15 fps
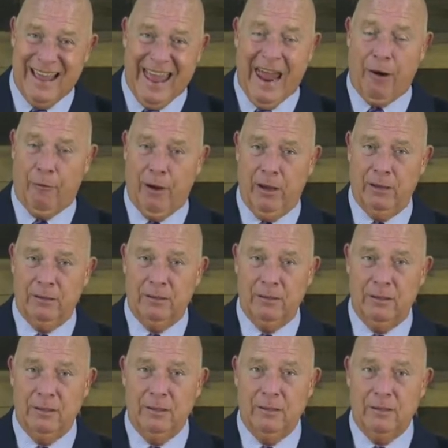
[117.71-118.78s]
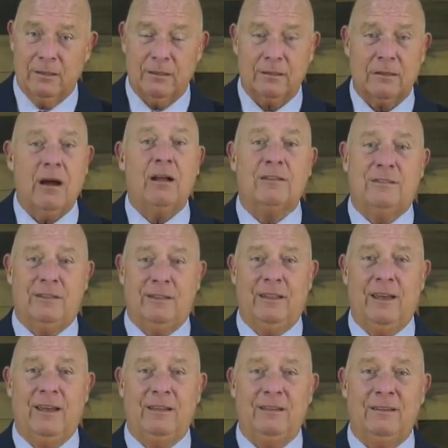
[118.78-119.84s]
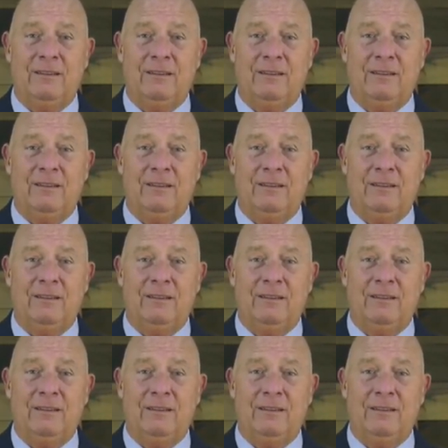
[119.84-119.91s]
era. God said that.